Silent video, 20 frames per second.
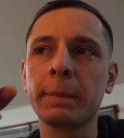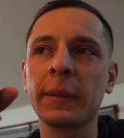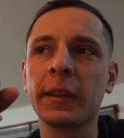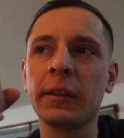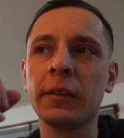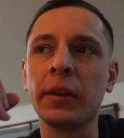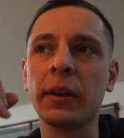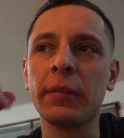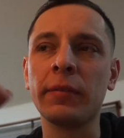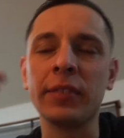
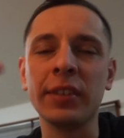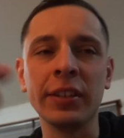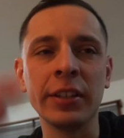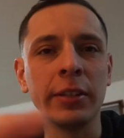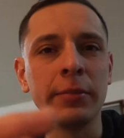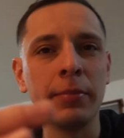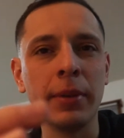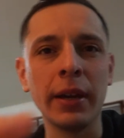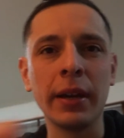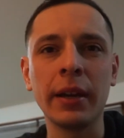You have
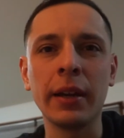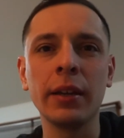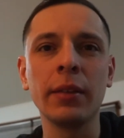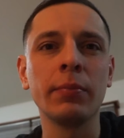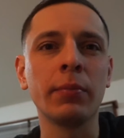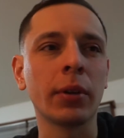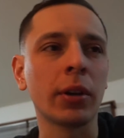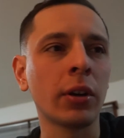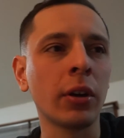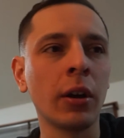eBay,
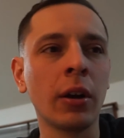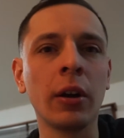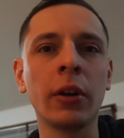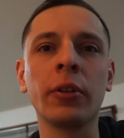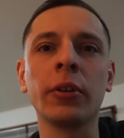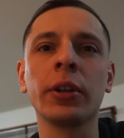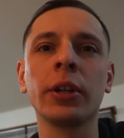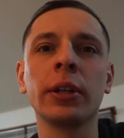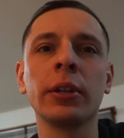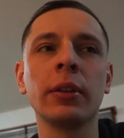
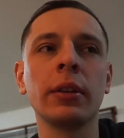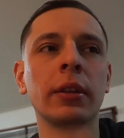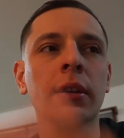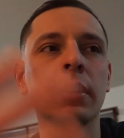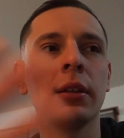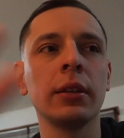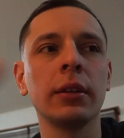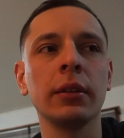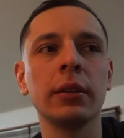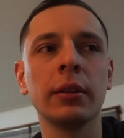Mercari,
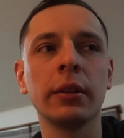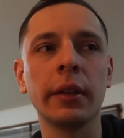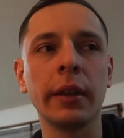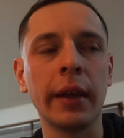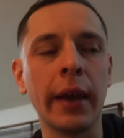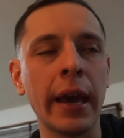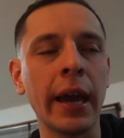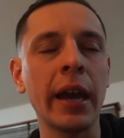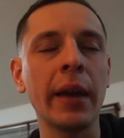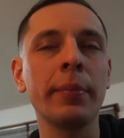
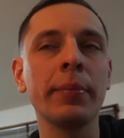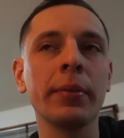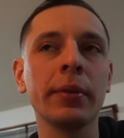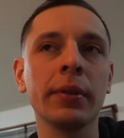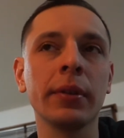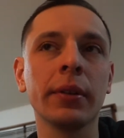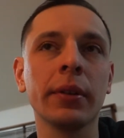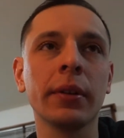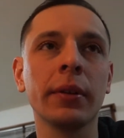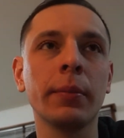the app,
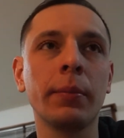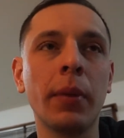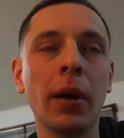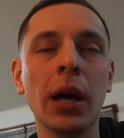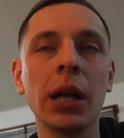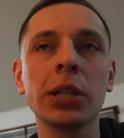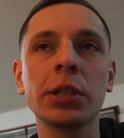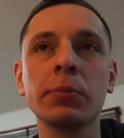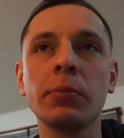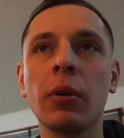the
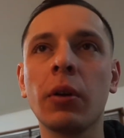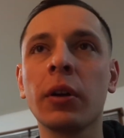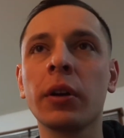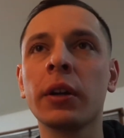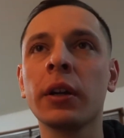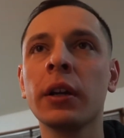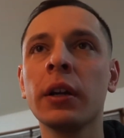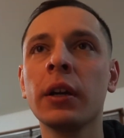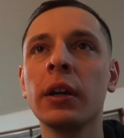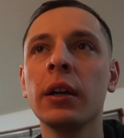
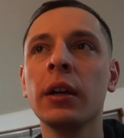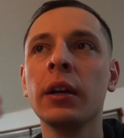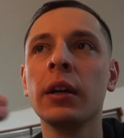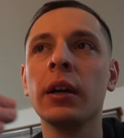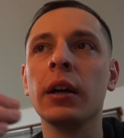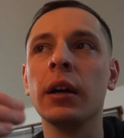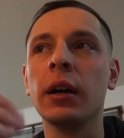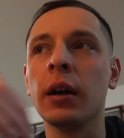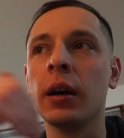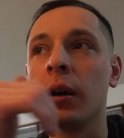Poshmark.
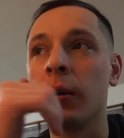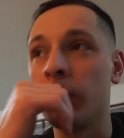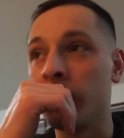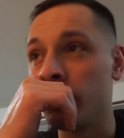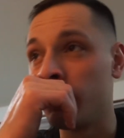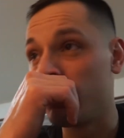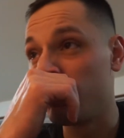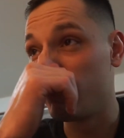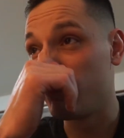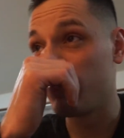
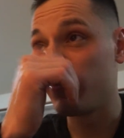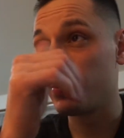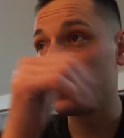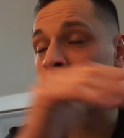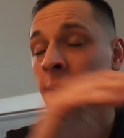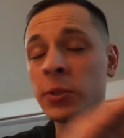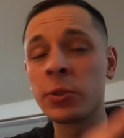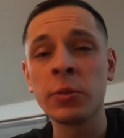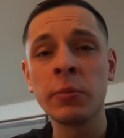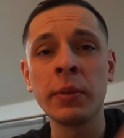
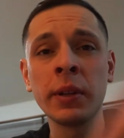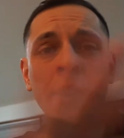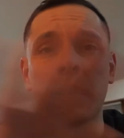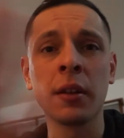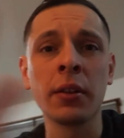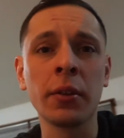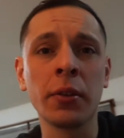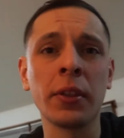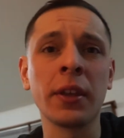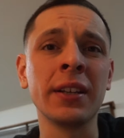There's so many
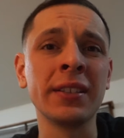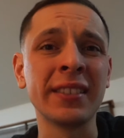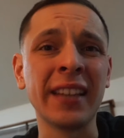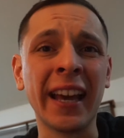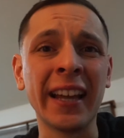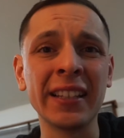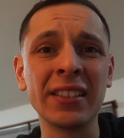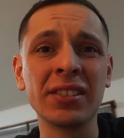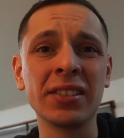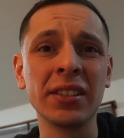other things,
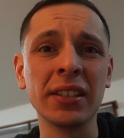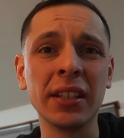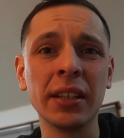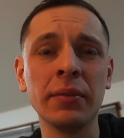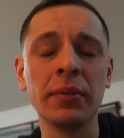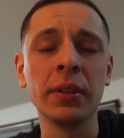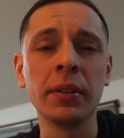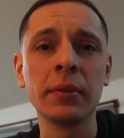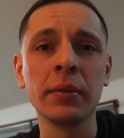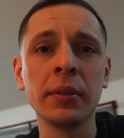Etsy
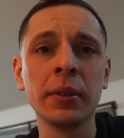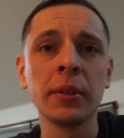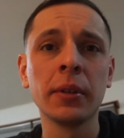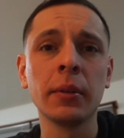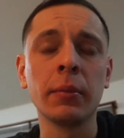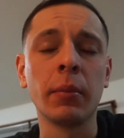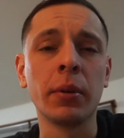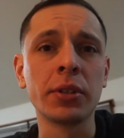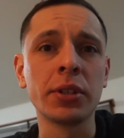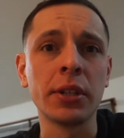even,
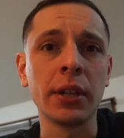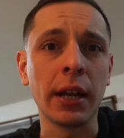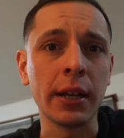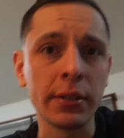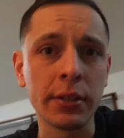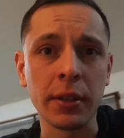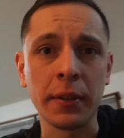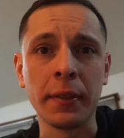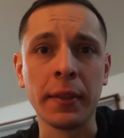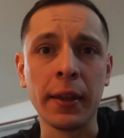
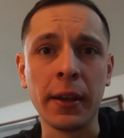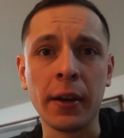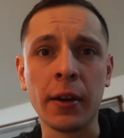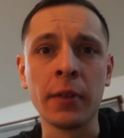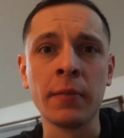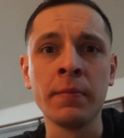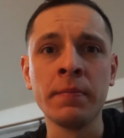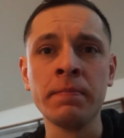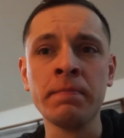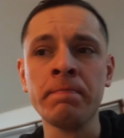merchandise on
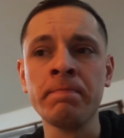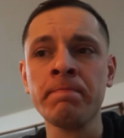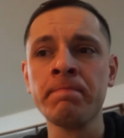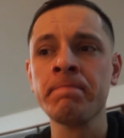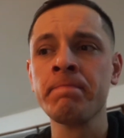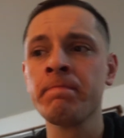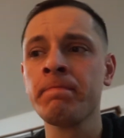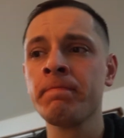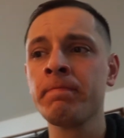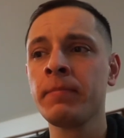there.
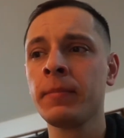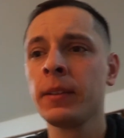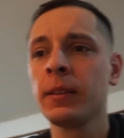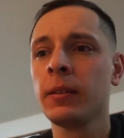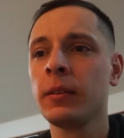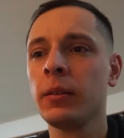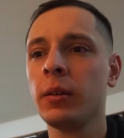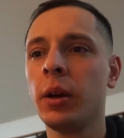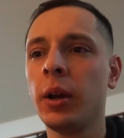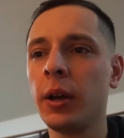
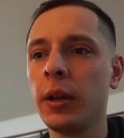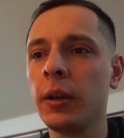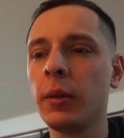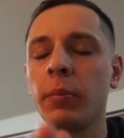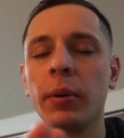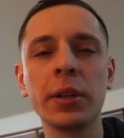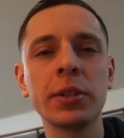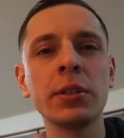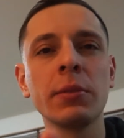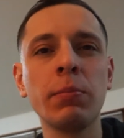
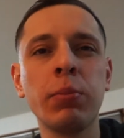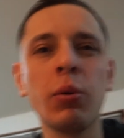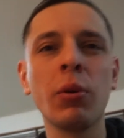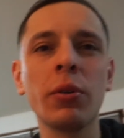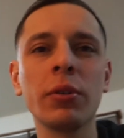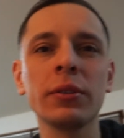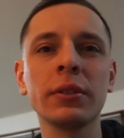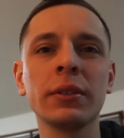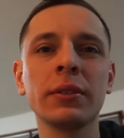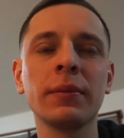But it's
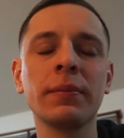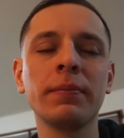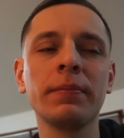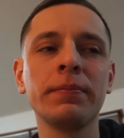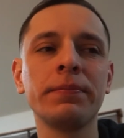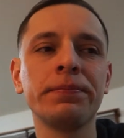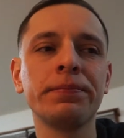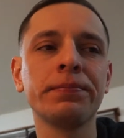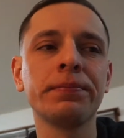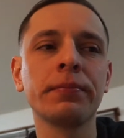important
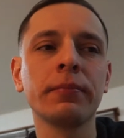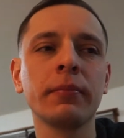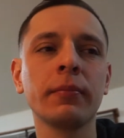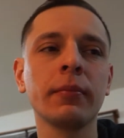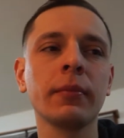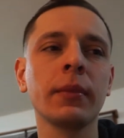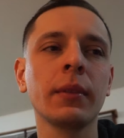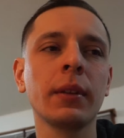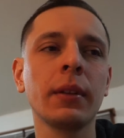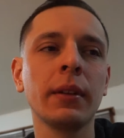
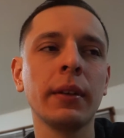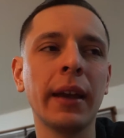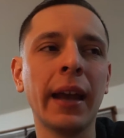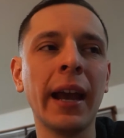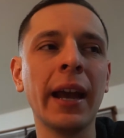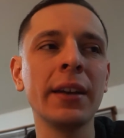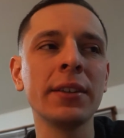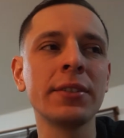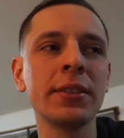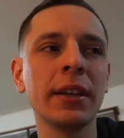
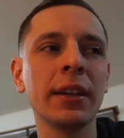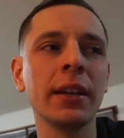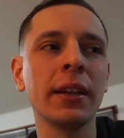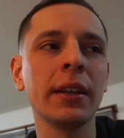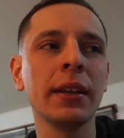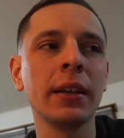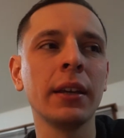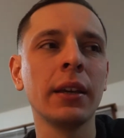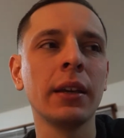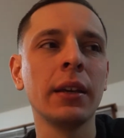as
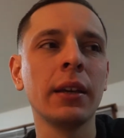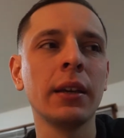a